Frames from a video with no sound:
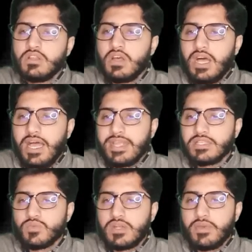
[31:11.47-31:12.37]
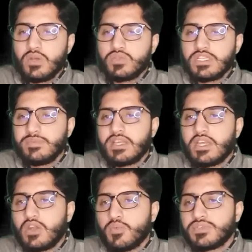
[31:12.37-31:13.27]
I guess 1 by root 3 is my
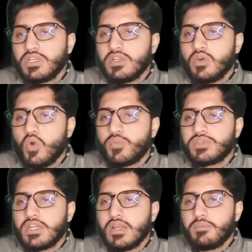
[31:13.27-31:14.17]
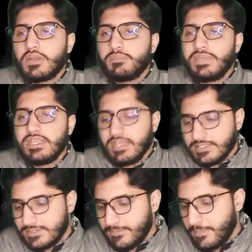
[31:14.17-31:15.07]
correct option. Option number B.
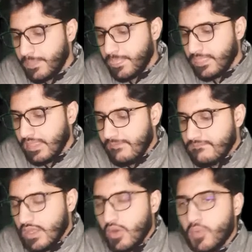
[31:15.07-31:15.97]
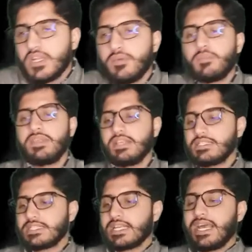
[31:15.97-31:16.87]
Yes. Now option number B
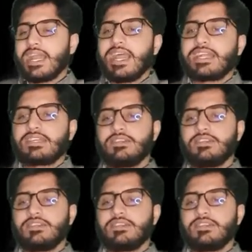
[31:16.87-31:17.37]
is correct.